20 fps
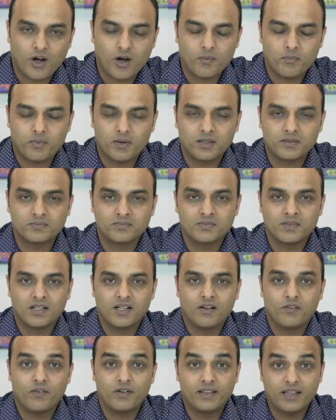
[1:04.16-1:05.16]
Copper
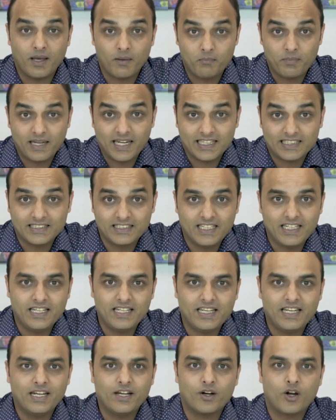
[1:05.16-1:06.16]
with a PhD
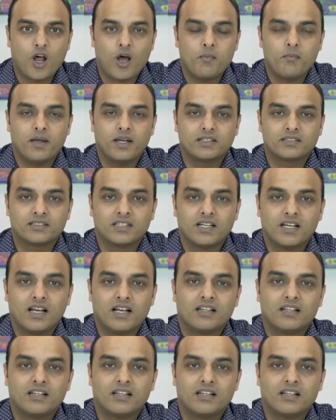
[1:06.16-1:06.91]
in economics.